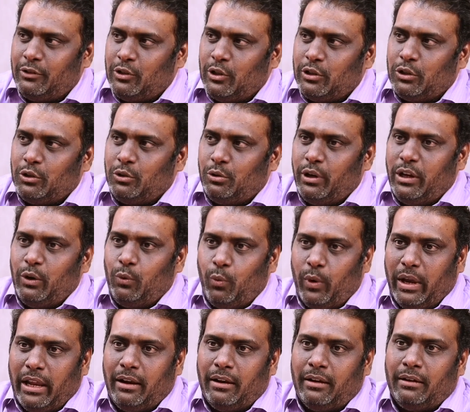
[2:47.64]
I was also growing
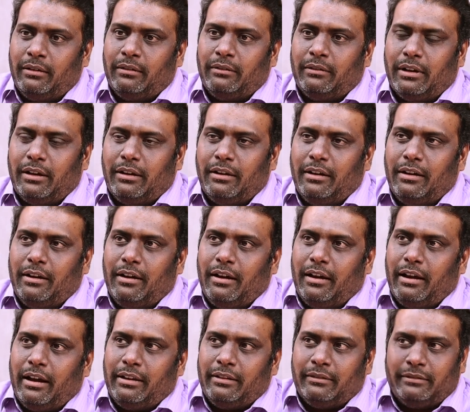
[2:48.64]
well.
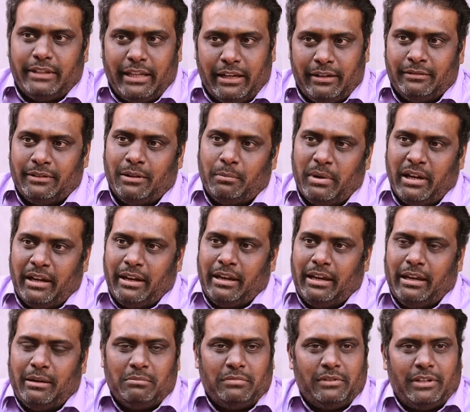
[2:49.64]
And then the bug
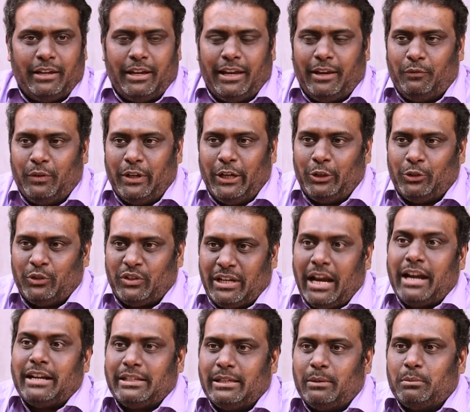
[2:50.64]
came, hey, we need to
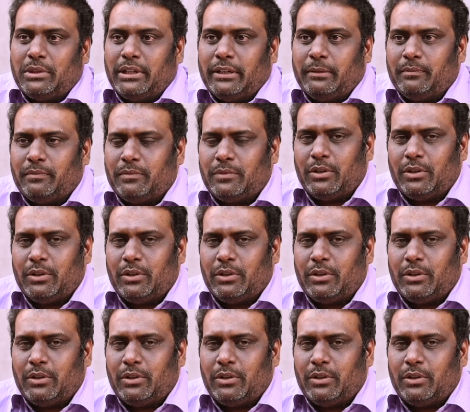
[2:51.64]
start something.